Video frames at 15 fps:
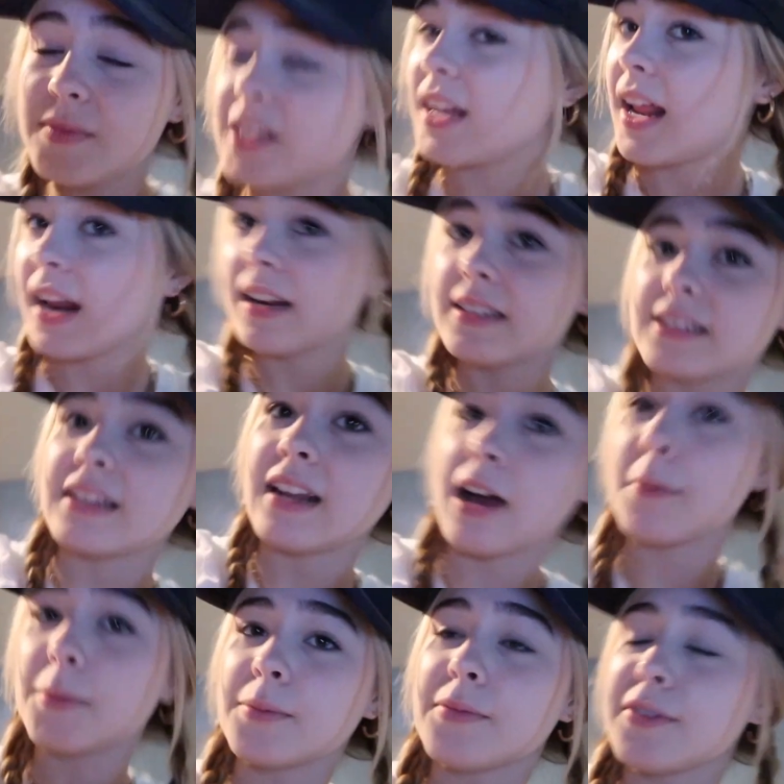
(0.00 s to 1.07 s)
10 out of 10
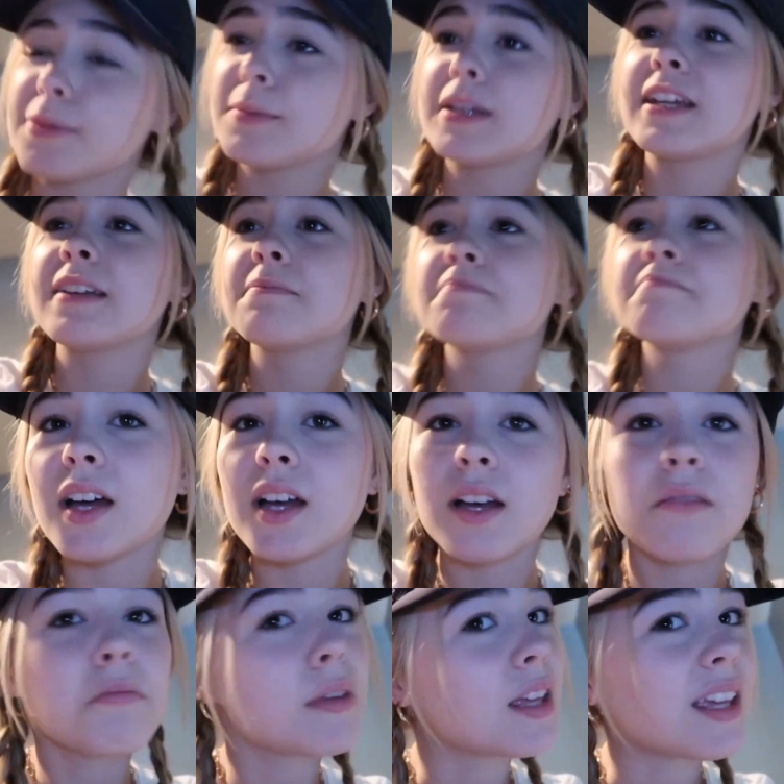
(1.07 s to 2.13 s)
album for me.
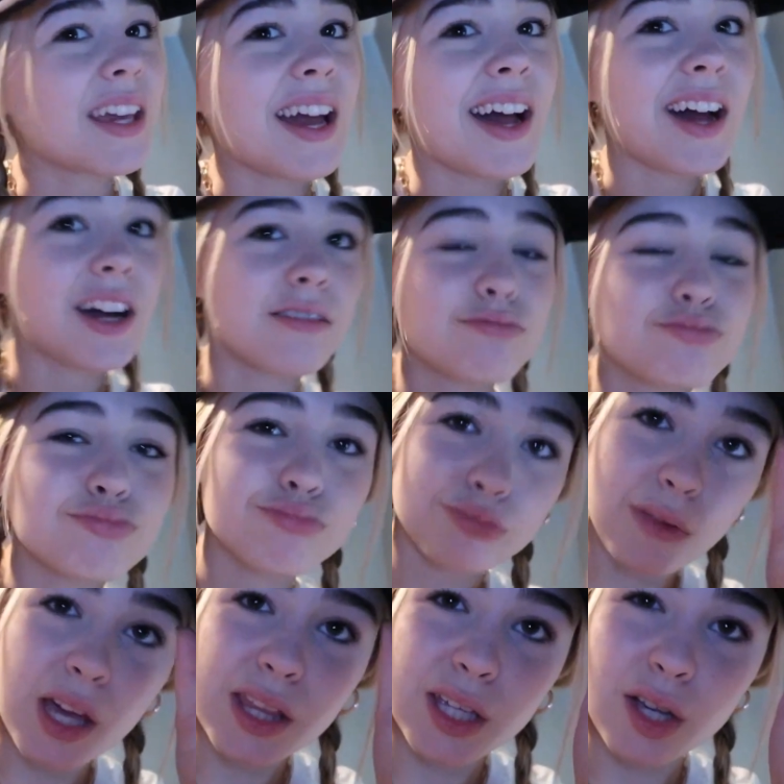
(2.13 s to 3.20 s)
Um, yeah.
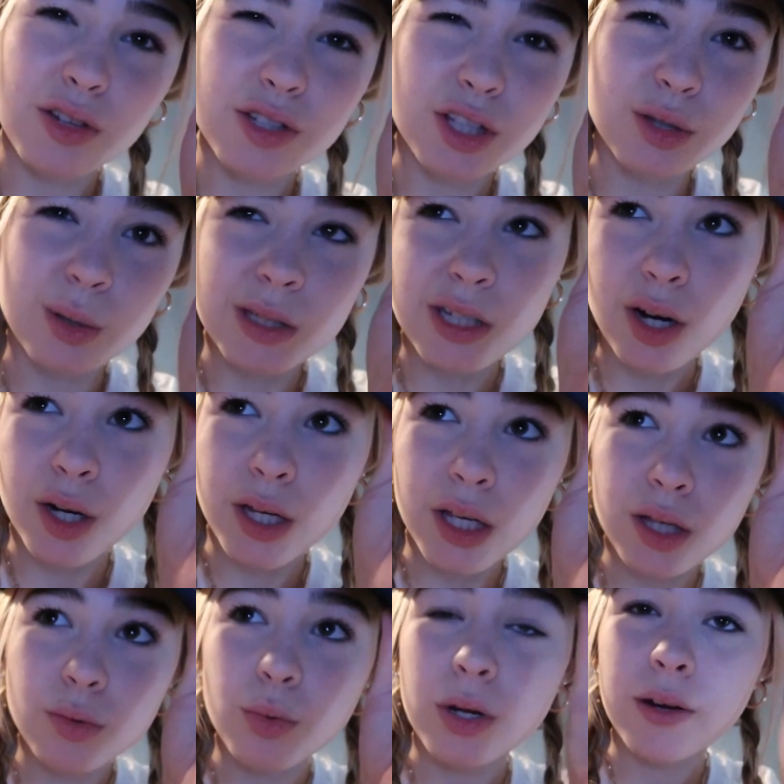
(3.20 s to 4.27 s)
I think I'll see you at
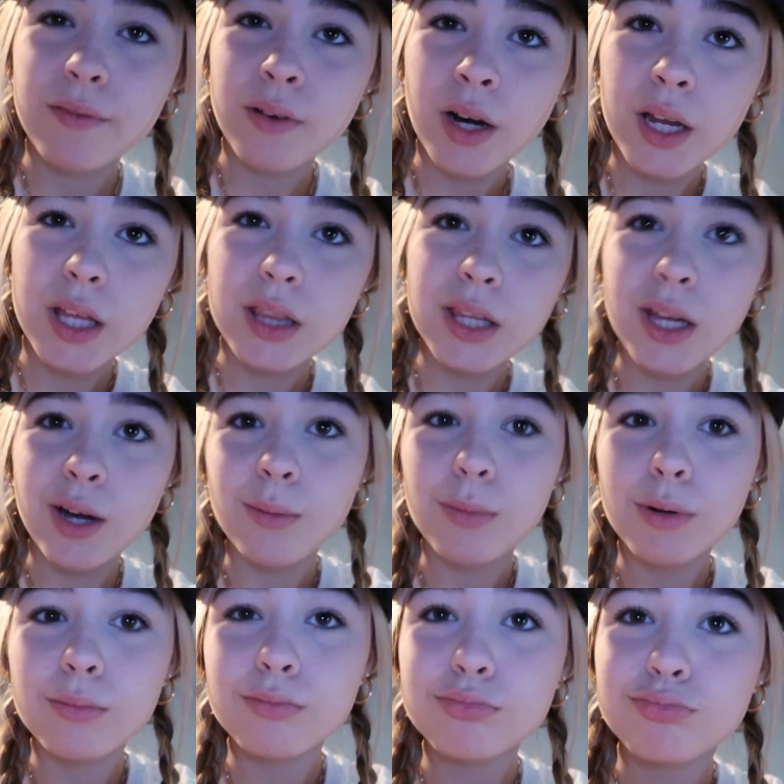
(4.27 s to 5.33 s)
Target whenever I get the
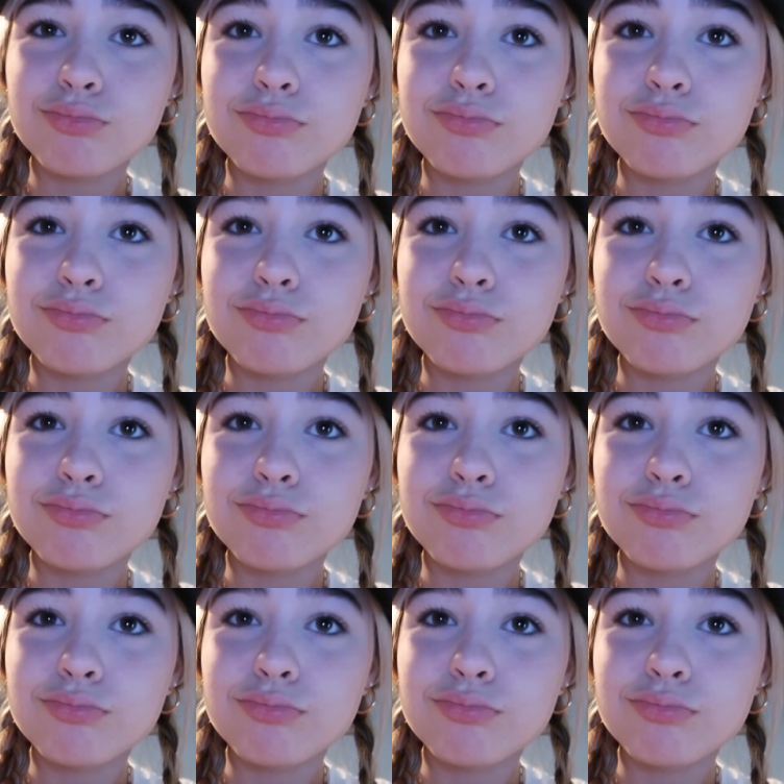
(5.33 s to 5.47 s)
album.